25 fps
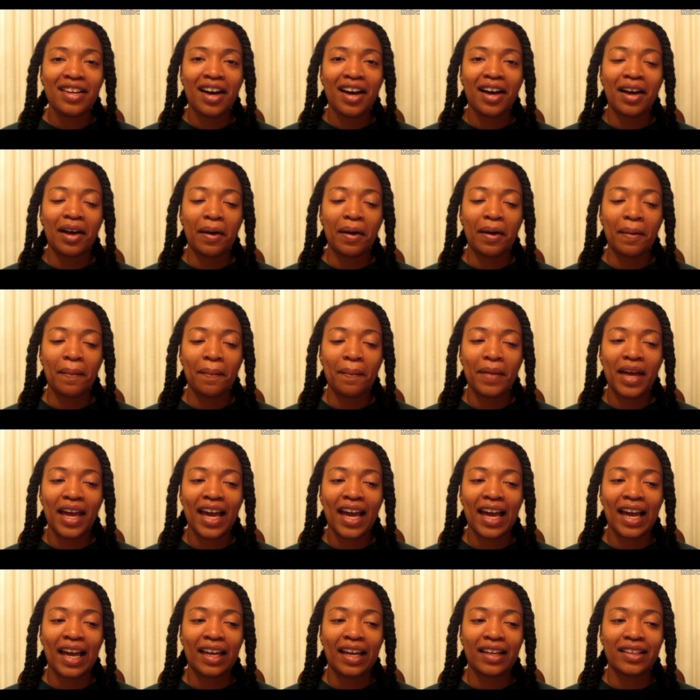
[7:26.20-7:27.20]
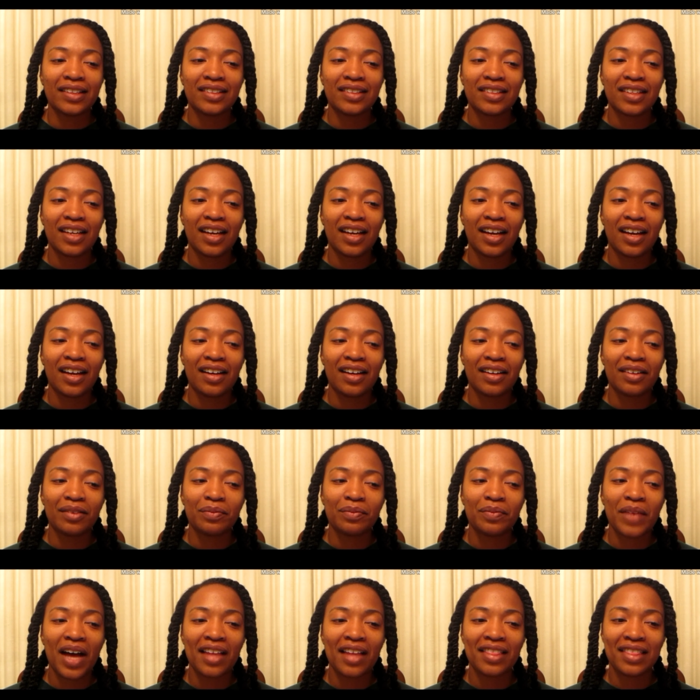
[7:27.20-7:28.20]
Um, and uh,
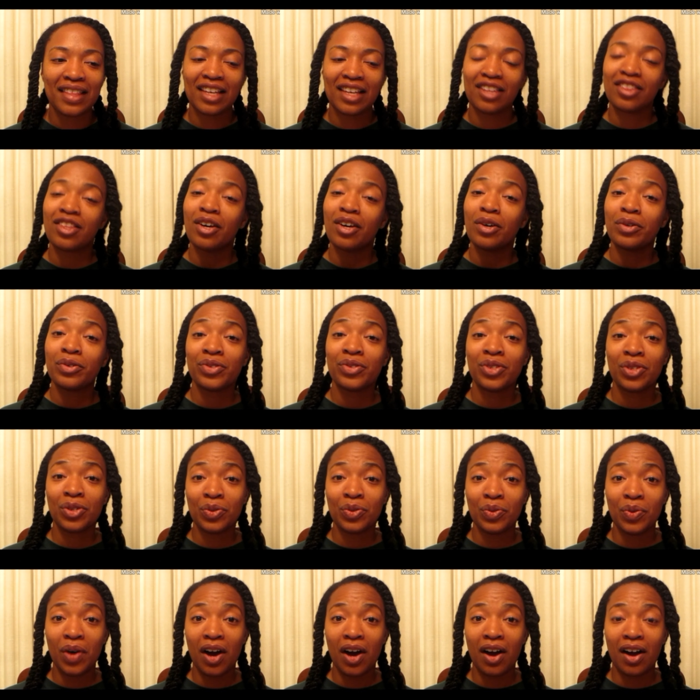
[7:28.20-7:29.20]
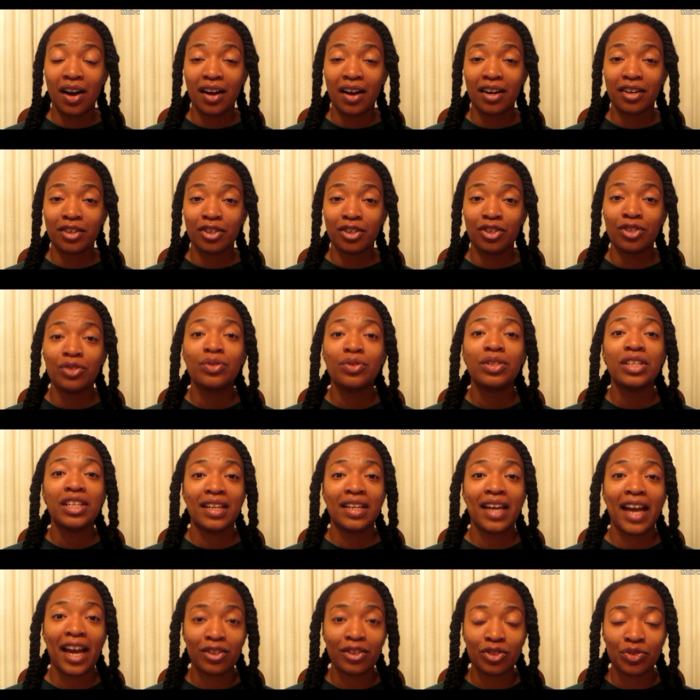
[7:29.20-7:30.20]
I think those who are newly
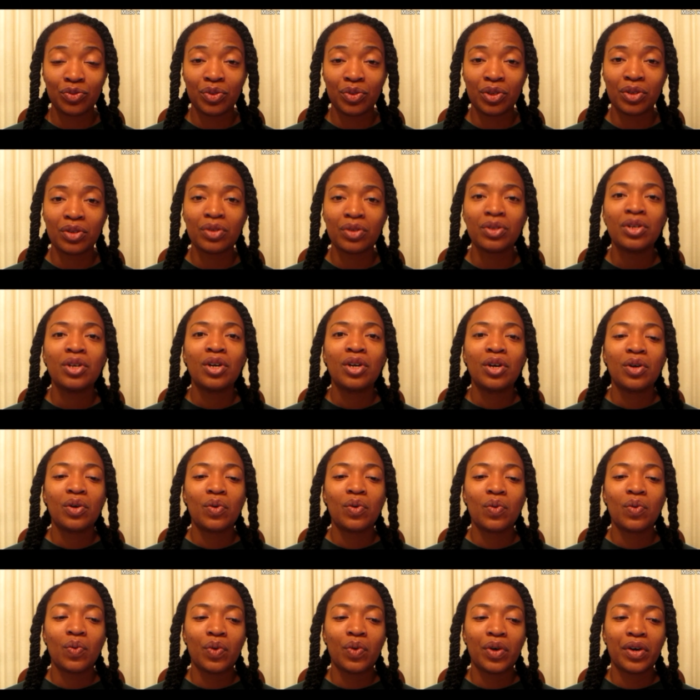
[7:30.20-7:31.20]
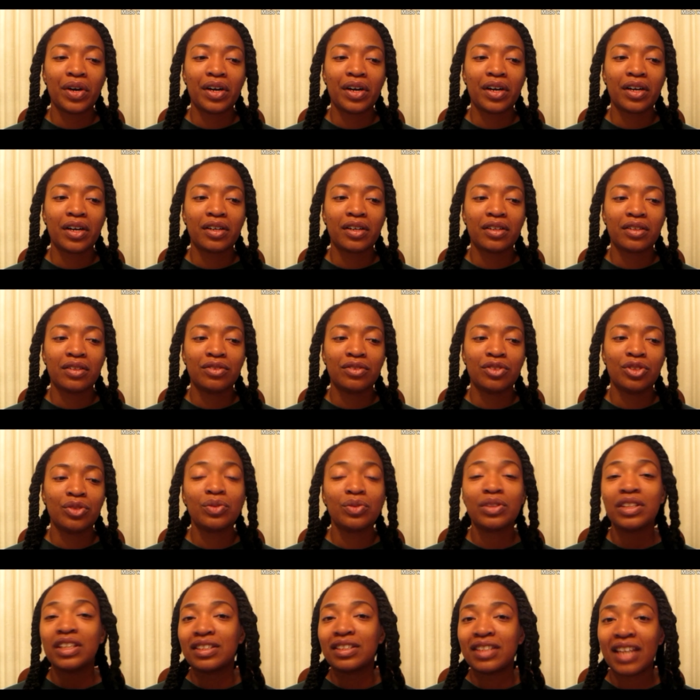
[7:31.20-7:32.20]
natural or
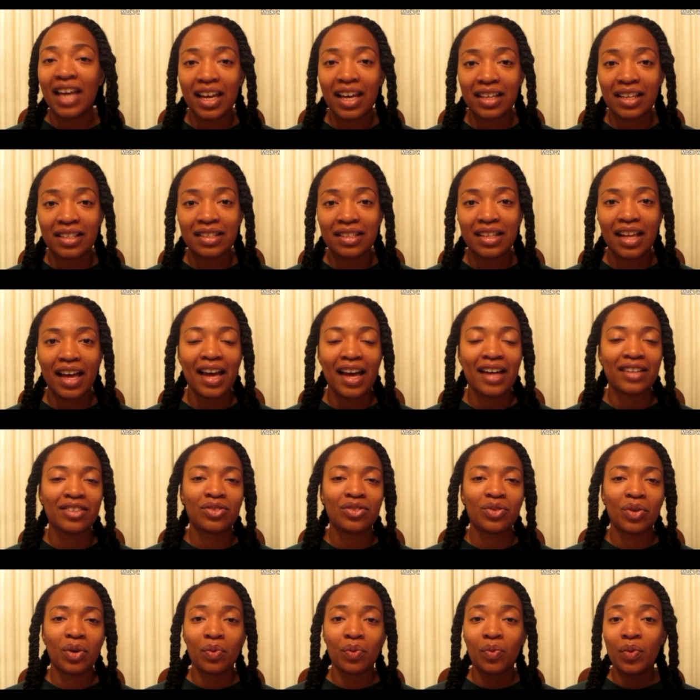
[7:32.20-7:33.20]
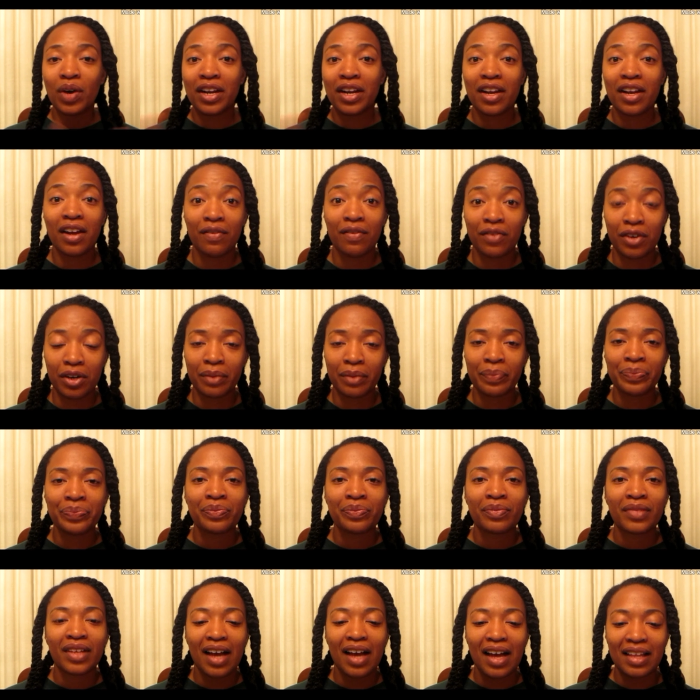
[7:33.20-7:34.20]
newly tech-laxed or whatever,
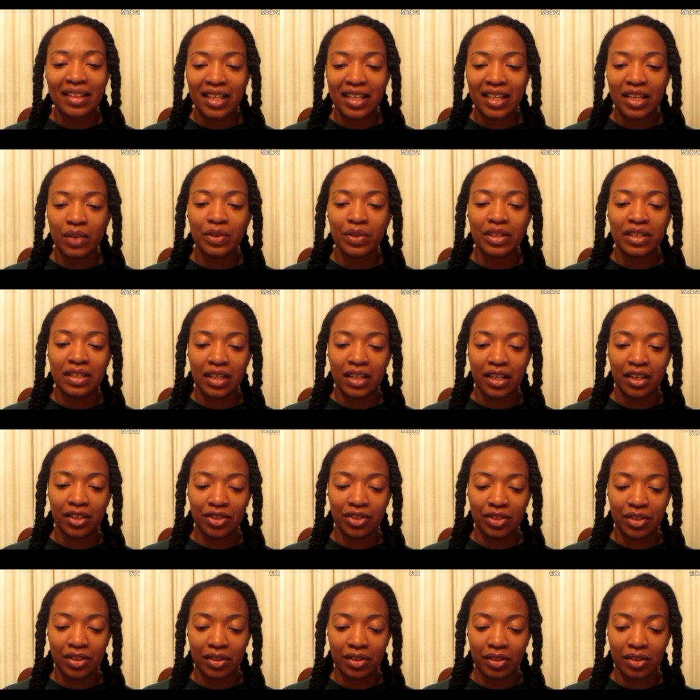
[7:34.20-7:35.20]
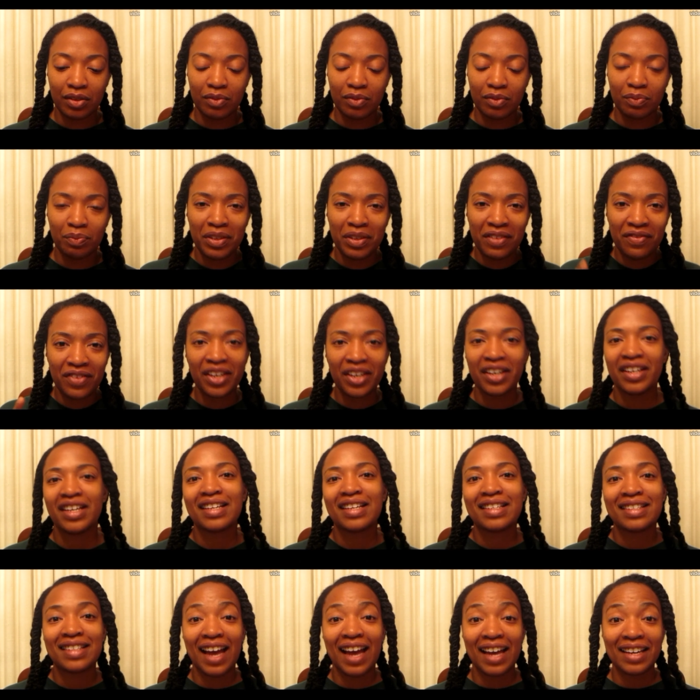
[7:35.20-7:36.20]
I think we tend to be very
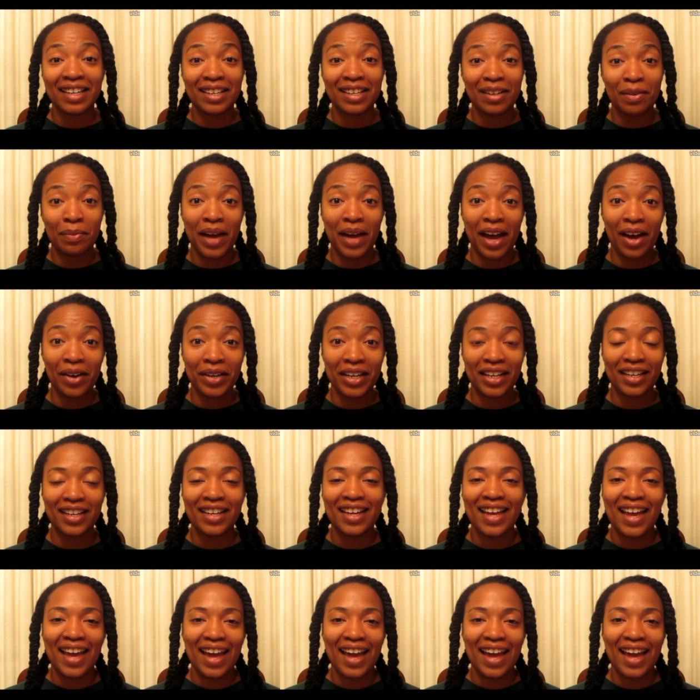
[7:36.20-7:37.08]
excited about it,